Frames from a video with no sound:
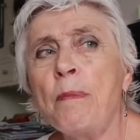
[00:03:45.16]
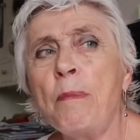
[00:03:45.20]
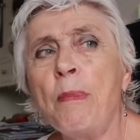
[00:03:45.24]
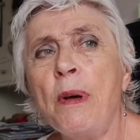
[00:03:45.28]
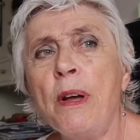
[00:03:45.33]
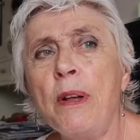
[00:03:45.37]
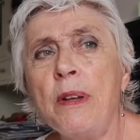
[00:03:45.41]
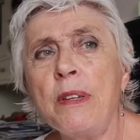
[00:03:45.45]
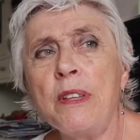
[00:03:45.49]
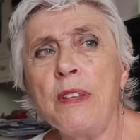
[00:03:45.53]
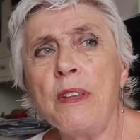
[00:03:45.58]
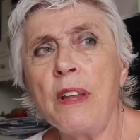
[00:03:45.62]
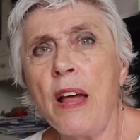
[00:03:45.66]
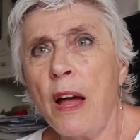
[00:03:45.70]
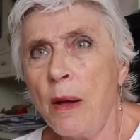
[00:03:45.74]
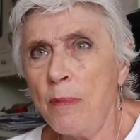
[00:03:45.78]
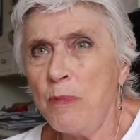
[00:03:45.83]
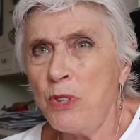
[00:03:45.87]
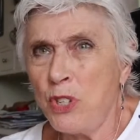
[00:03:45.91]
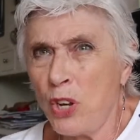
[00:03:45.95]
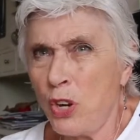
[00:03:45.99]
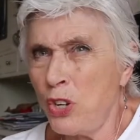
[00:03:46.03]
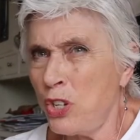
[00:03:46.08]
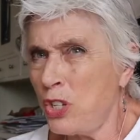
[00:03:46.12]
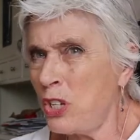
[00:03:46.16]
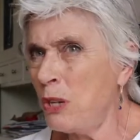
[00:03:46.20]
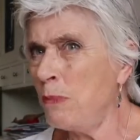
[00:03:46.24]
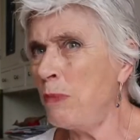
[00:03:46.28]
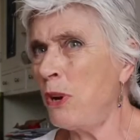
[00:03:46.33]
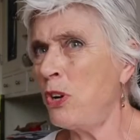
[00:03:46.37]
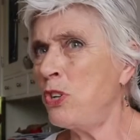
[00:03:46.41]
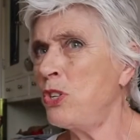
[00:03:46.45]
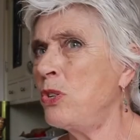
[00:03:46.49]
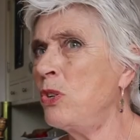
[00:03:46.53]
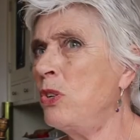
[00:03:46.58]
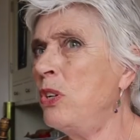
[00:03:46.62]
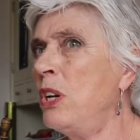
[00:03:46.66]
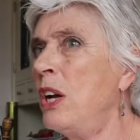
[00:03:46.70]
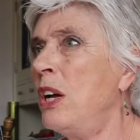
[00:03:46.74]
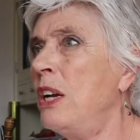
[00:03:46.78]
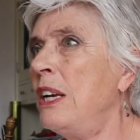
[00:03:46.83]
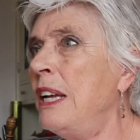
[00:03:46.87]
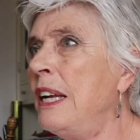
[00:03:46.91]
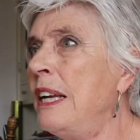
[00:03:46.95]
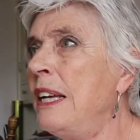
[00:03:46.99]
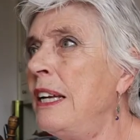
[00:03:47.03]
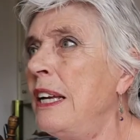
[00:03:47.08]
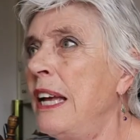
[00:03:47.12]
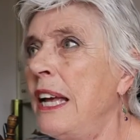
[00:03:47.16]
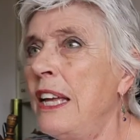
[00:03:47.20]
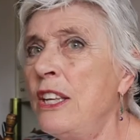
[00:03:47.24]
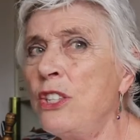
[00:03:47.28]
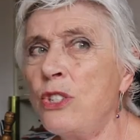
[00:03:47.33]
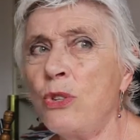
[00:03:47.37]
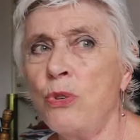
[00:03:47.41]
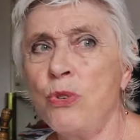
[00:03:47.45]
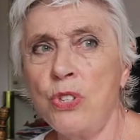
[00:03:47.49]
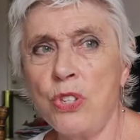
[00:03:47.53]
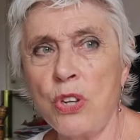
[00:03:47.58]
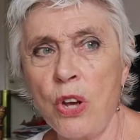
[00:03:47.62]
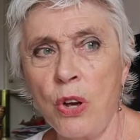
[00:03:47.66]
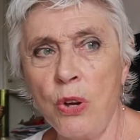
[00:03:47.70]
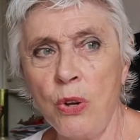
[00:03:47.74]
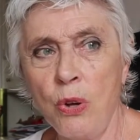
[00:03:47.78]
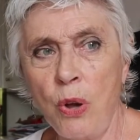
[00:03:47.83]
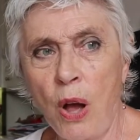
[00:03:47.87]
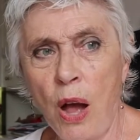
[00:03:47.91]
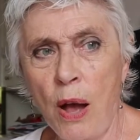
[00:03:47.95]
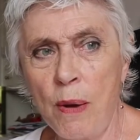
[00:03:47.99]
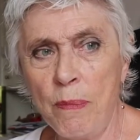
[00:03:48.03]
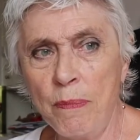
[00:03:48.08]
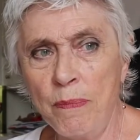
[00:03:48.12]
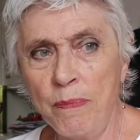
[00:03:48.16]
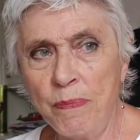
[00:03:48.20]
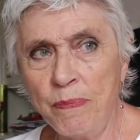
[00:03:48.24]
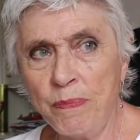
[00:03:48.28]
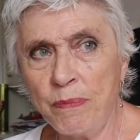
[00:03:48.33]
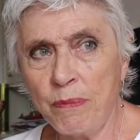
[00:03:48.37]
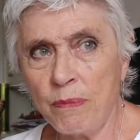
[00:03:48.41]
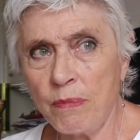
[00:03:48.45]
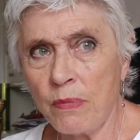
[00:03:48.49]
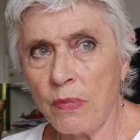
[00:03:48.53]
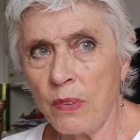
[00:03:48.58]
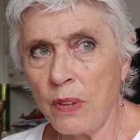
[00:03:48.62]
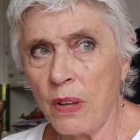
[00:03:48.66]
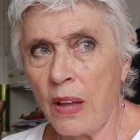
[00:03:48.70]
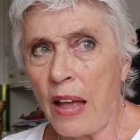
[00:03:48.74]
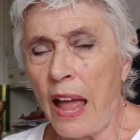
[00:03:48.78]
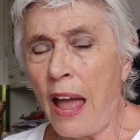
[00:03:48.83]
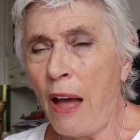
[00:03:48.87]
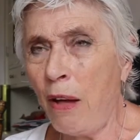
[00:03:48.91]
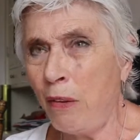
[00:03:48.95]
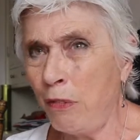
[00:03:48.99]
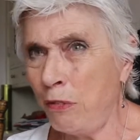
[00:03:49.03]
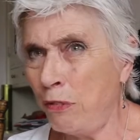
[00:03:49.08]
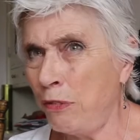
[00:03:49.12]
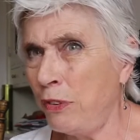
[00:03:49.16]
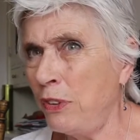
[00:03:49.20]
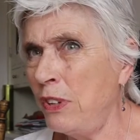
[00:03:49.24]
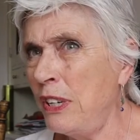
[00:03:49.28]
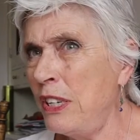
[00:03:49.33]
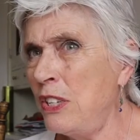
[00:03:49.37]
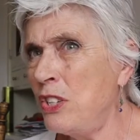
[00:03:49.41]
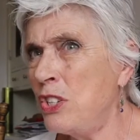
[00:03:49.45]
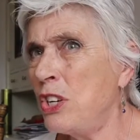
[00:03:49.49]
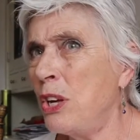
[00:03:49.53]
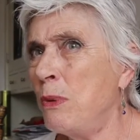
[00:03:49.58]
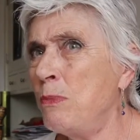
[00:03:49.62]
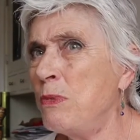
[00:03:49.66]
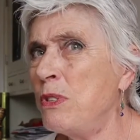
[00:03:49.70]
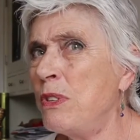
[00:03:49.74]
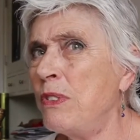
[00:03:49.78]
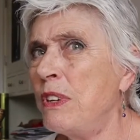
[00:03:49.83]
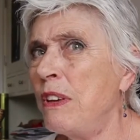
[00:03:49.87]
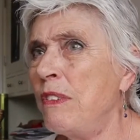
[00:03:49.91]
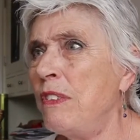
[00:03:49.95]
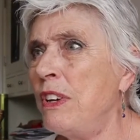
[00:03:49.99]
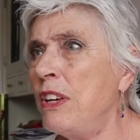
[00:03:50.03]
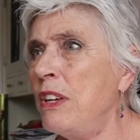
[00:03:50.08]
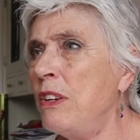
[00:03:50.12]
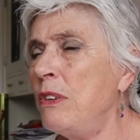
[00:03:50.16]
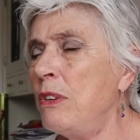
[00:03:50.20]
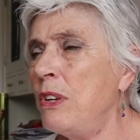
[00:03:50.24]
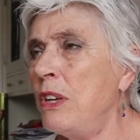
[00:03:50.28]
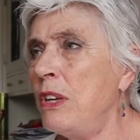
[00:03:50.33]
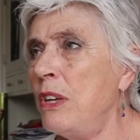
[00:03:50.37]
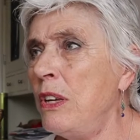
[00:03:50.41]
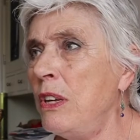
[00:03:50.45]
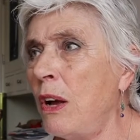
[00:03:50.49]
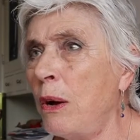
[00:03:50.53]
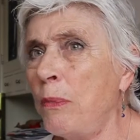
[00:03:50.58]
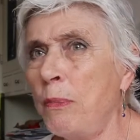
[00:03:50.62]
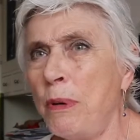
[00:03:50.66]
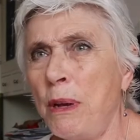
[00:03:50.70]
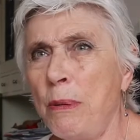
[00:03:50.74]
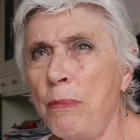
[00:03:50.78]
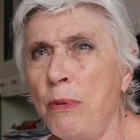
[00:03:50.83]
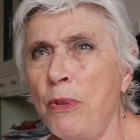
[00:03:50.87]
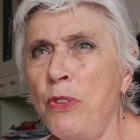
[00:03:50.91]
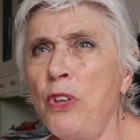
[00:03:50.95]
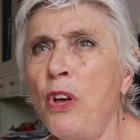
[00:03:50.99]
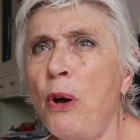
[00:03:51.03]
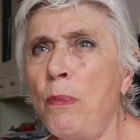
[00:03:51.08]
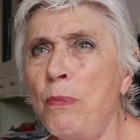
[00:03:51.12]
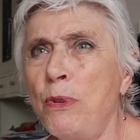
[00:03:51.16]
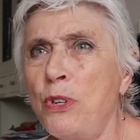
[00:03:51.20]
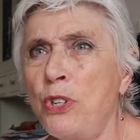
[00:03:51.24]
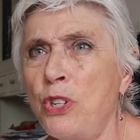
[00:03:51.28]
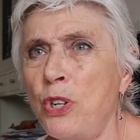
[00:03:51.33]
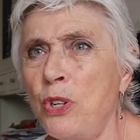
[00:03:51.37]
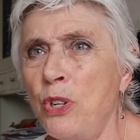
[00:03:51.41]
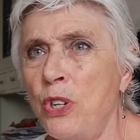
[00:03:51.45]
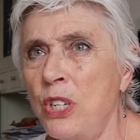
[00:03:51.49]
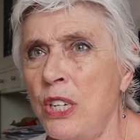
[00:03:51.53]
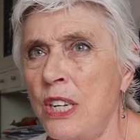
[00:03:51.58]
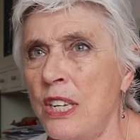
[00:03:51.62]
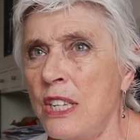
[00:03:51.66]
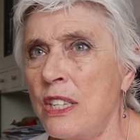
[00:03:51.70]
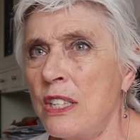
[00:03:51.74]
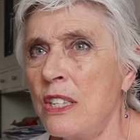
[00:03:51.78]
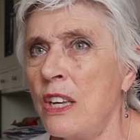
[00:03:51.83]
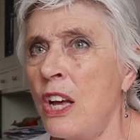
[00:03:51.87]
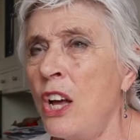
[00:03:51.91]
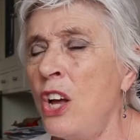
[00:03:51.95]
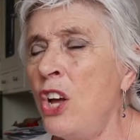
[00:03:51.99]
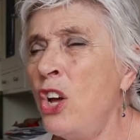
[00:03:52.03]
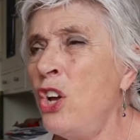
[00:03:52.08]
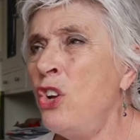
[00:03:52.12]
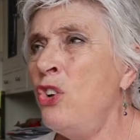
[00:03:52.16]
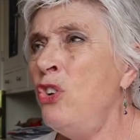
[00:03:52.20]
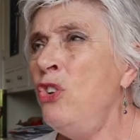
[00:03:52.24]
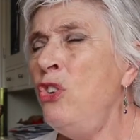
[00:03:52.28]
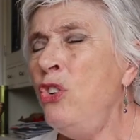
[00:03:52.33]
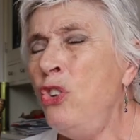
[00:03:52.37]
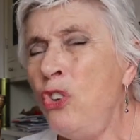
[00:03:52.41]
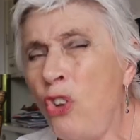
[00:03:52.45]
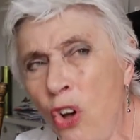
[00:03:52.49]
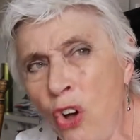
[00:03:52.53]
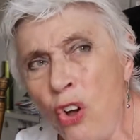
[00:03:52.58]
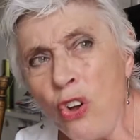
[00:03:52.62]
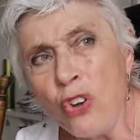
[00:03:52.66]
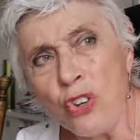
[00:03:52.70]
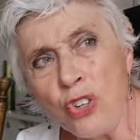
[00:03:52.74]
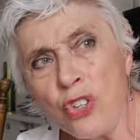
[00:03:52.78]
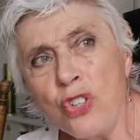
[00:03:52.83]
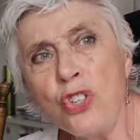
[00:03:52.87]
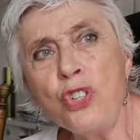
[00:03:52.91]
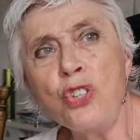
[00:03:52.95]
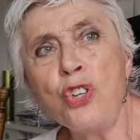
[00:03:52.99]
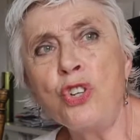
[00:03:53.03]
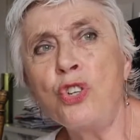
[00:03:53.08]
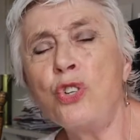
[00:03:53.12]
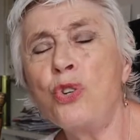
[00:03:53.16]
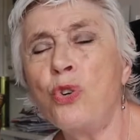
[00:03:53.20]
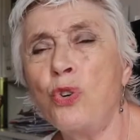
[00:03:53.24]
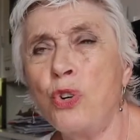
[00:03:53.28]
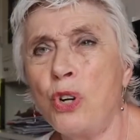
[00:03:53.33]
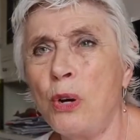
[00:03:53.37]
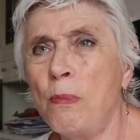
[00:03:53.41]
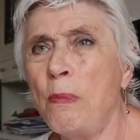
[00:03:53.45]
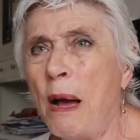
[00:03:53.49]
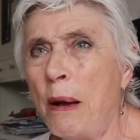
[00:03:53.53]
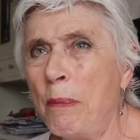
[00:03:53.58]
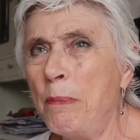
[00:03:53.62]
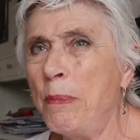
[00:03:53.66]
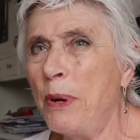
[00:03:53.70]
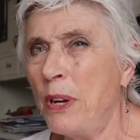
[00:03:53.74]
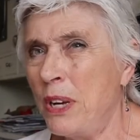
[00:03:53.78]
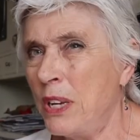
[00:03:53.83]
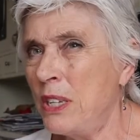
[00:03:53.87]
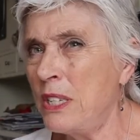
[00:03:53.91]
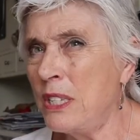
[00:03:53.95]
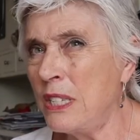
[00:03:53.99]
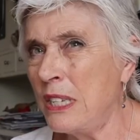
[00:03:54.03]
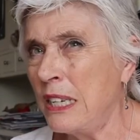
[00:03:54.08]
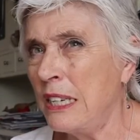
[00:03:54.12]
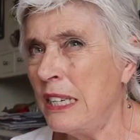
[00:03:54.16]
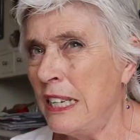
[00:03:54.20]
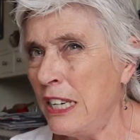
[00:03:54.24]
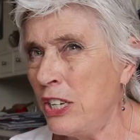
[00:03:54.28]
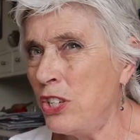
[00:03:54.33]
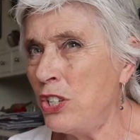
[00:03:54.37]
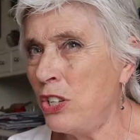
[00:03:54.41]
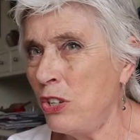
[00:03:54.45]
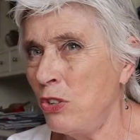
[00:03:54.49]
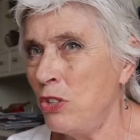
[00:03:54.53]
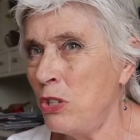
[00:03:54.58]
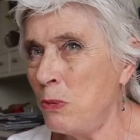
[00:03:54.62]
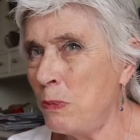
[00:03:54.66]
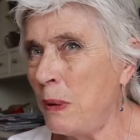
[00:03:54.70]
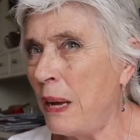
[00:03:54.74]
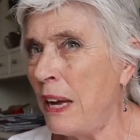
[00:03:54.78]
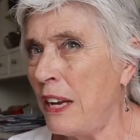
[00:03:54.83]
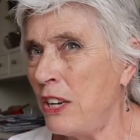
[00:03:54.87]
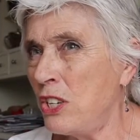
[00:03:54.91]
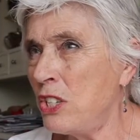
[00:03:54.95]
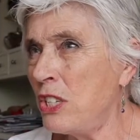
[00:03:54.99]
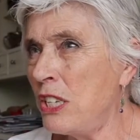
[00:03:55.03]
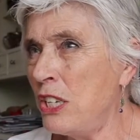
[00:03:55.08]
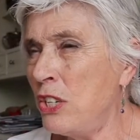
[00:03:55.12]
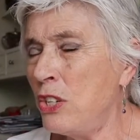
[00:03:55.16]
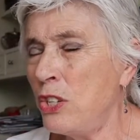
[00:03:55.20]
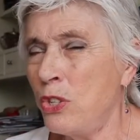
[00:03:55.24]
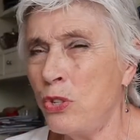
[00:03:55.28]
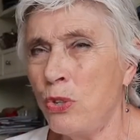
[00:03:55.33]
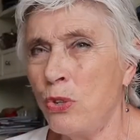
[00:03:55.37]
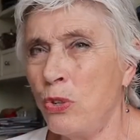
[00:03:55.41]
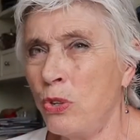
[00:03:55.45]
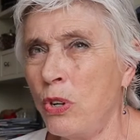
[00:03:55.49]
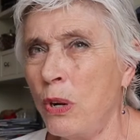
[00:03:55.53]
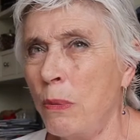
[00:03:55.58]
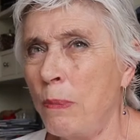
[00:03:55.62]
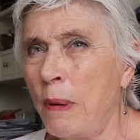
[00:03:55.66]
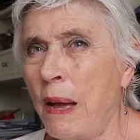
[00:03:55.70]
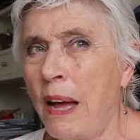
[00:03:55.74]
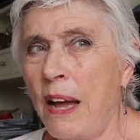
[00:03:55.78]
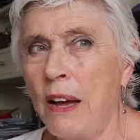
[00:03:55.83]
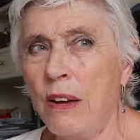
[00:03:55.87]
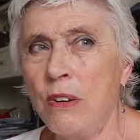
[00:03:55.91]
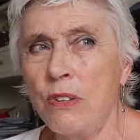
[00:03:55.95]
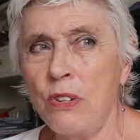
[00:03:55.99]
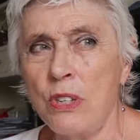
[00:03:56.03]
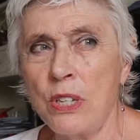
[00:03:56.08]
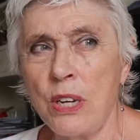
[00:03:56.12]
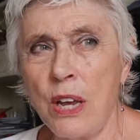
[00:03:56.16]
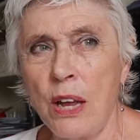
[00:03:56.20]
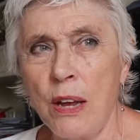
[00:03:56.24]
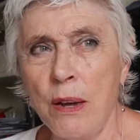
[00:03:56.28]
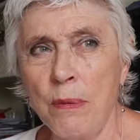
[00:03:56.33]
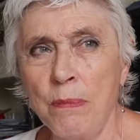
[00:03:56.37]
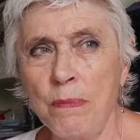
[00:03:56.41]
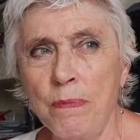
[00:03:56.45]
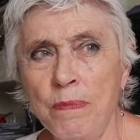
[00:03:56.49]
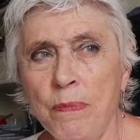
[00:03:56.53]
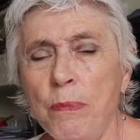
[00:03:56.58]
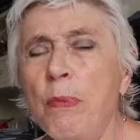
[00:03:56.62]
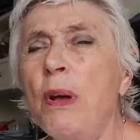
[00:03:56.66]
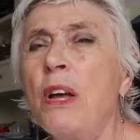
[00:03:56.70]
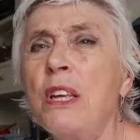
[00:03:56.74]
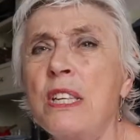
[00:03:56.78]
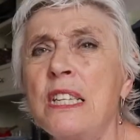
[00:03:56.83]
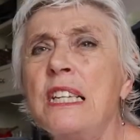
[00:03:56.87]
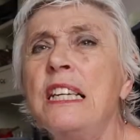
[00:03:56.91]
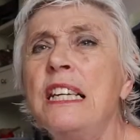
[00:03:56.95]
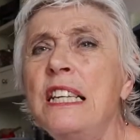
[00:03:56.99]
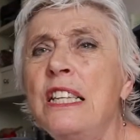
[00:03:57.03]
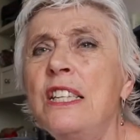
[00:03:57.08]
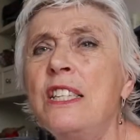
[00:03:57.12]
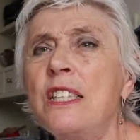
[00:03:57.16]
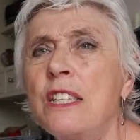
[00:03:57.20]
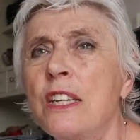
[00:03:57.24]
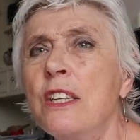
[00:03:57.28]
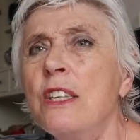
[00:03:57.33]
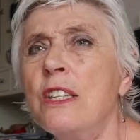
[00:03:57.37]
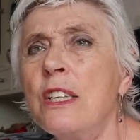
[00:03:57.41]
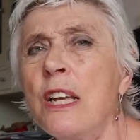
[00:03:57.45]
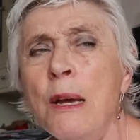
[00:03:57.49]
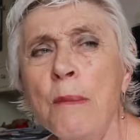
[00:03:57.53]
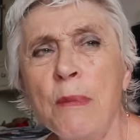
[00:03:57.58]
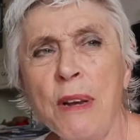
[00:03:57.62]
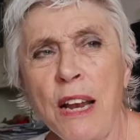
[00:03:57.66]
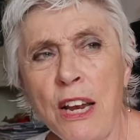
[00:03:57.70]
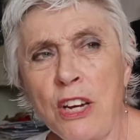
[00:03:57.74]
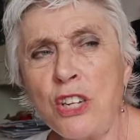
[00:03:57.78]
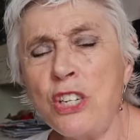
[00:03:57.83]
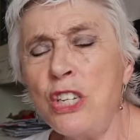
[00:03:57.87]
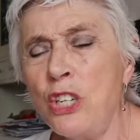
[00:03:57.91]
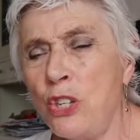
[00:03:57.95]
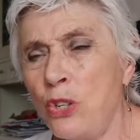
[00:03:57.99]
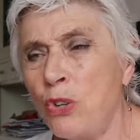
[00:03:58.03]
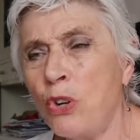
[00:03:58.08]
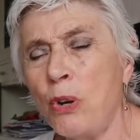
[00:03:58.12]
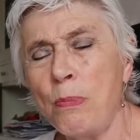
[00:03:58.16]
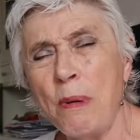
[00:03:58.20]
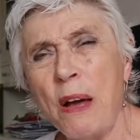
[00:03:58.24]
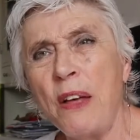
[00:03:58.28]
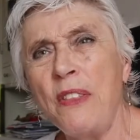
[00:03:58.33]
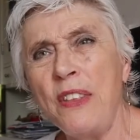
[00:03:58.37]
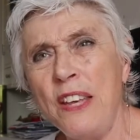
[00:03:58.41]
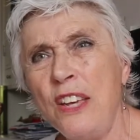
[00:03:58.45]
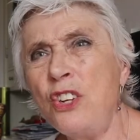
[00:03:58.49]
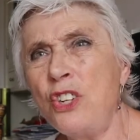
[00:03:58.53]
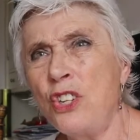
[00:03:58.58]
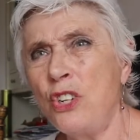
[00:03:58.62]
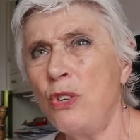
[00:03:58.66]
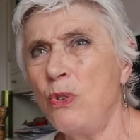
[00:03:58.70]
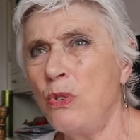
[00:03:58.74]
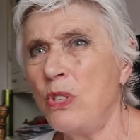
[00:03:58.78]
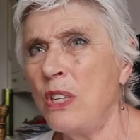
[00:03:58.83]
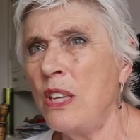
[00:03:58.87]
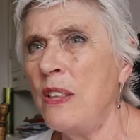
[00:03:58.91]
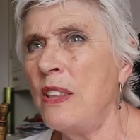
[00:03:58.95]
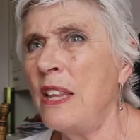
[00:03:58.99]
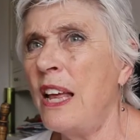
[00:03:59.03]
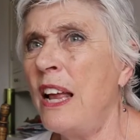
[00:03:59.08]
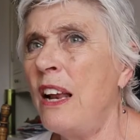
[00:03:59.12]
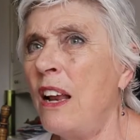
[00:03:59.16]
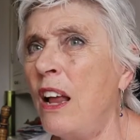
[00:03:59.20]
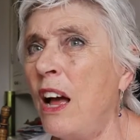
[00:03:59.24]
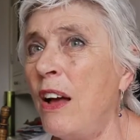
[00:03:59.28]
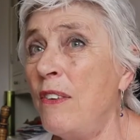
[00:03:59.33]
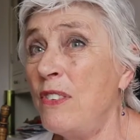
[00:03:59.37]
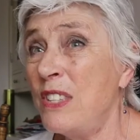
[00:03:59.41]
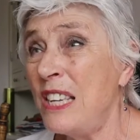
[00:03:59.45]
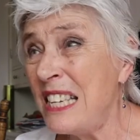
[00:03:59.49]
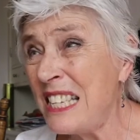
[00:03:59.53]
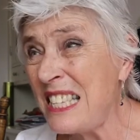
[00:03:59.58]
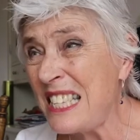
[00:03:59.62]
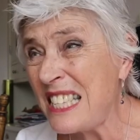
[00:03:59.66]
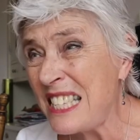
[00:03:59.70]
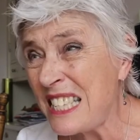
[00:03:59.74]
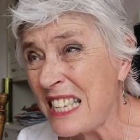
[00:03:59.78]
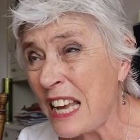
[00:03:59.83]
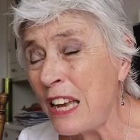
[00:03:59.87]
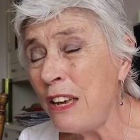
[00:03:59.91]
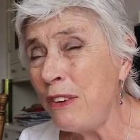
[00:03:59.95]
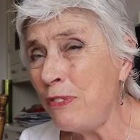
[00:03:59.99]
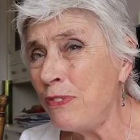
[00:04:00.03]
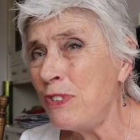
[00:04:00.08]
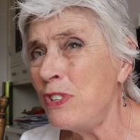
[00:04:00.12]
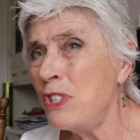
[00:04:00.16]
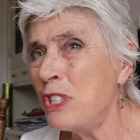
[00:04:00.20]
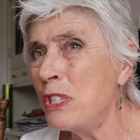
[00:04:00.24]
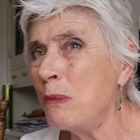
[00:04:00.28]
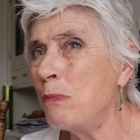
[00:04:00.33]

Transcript: But social and emotional learning is also helpful in terms of giving young people the opportunities not to talk about personal issues, but actually to talk about personal incidents, but actually talk about the issues in their lives in a safe and